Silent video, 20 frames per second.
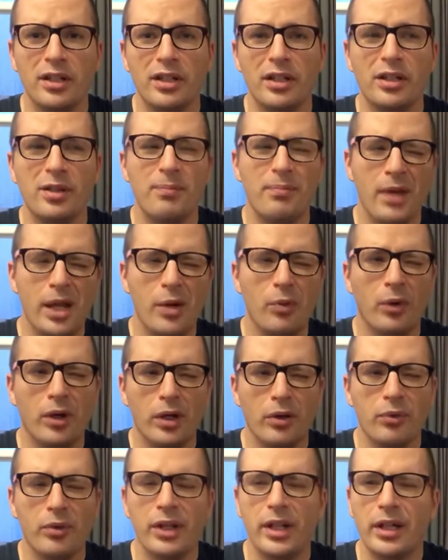You may want to
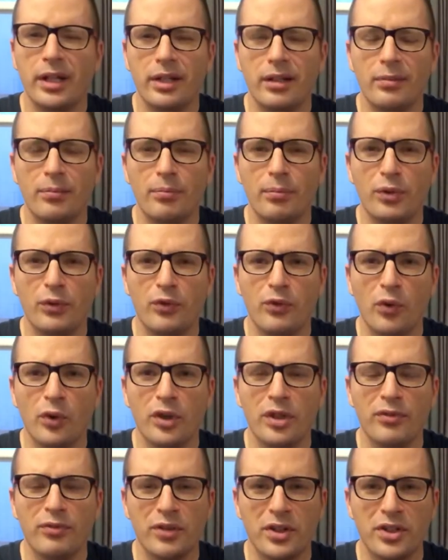read it before
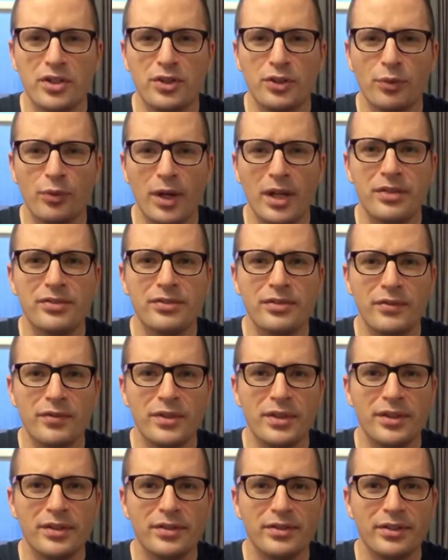you finish the rest of
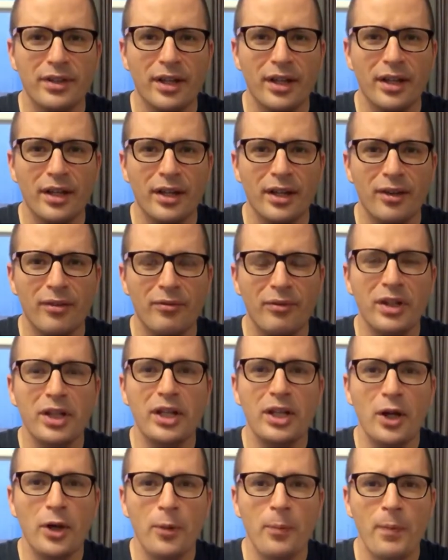this
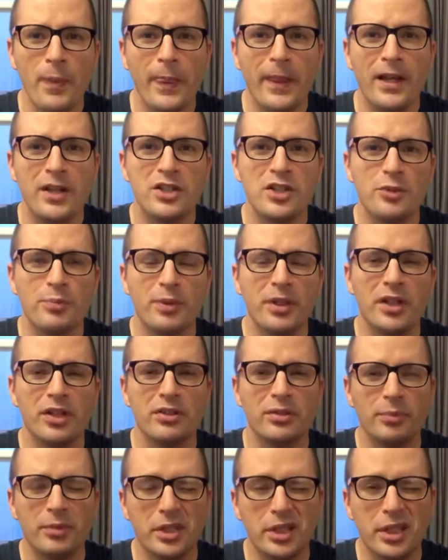video, just because I'm
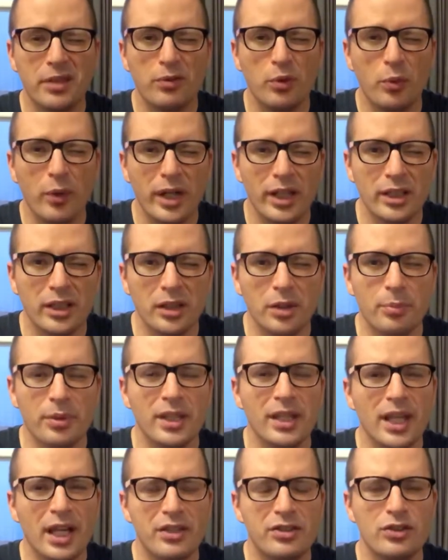going to give away a little bit,
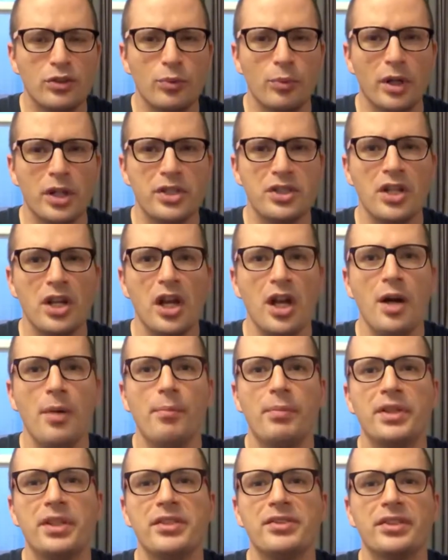not too much.
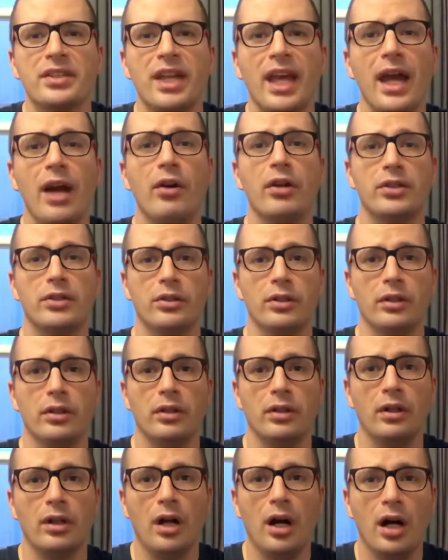But there's a character
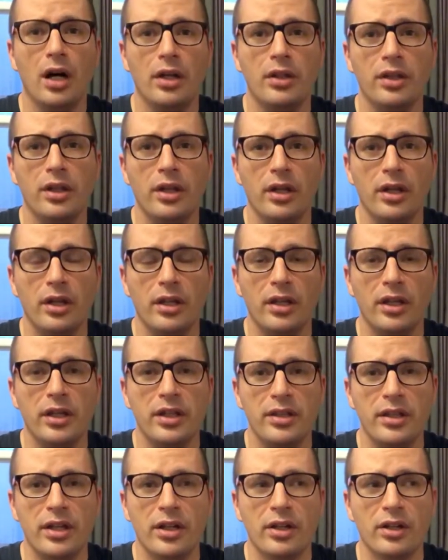
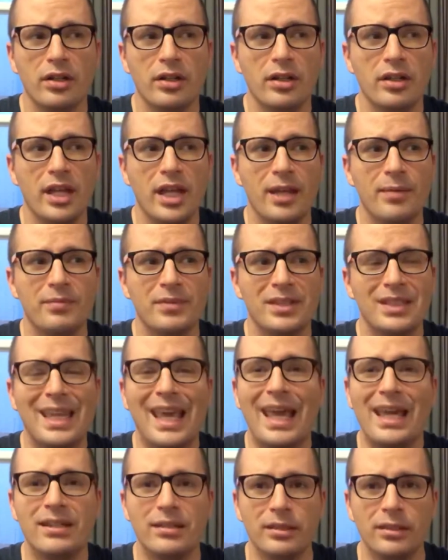in there named
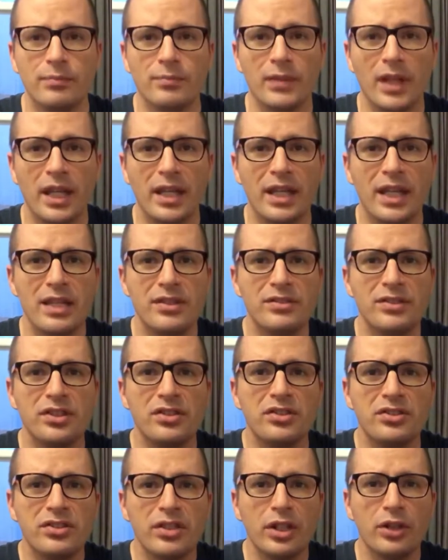Candy, and he has this
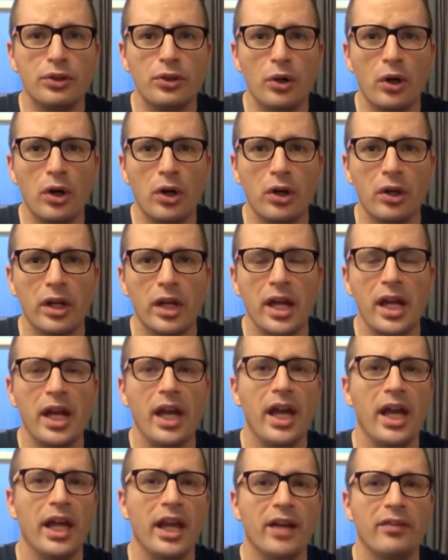sick dog,
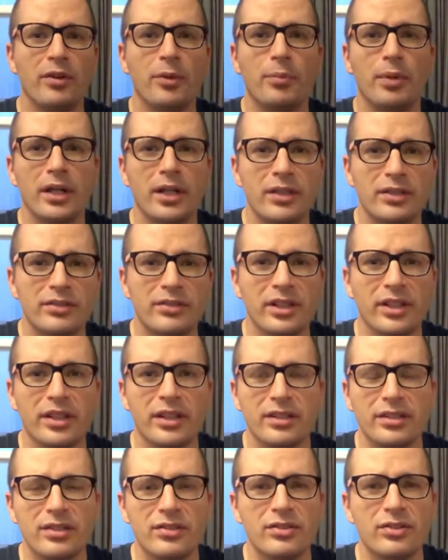and everybody's
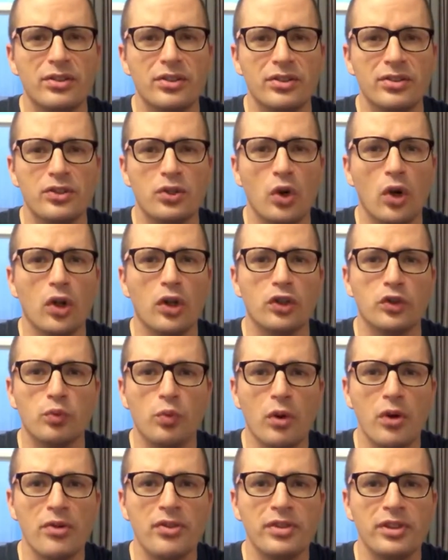like, this dog is
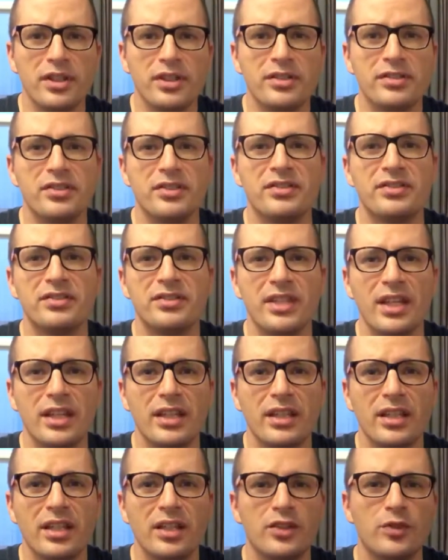worthless, it's
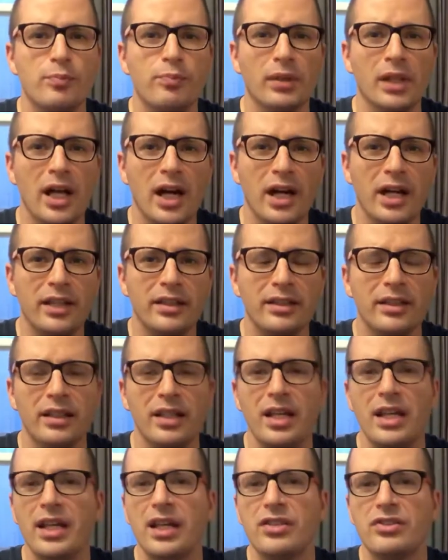stinky, it's blind,
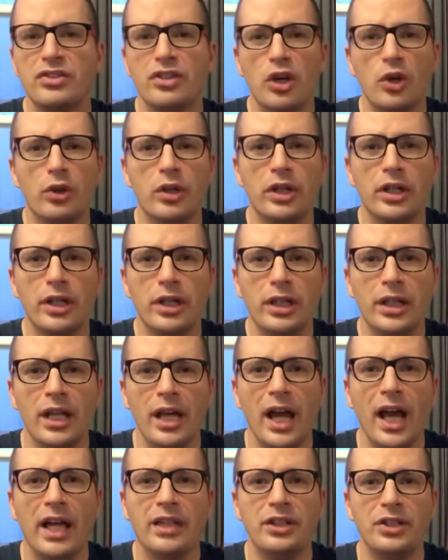it's no good,
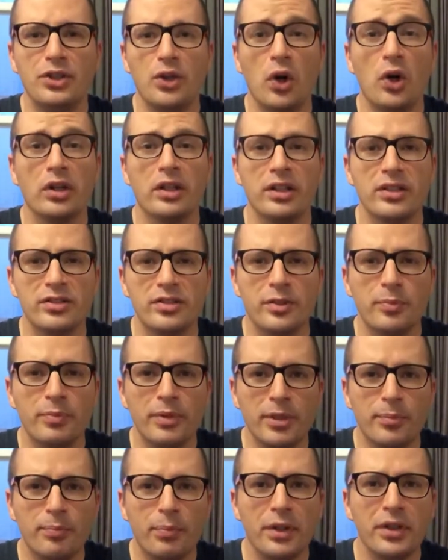and the dog needs to
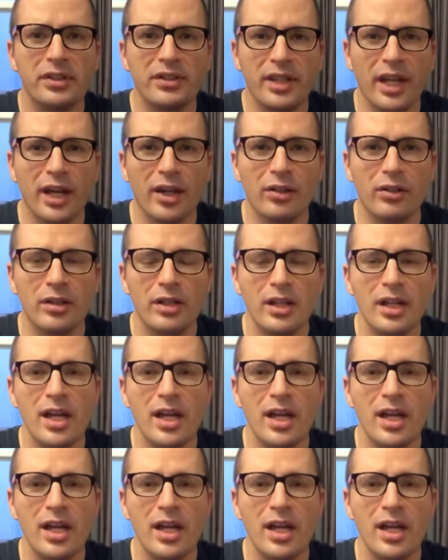be put down.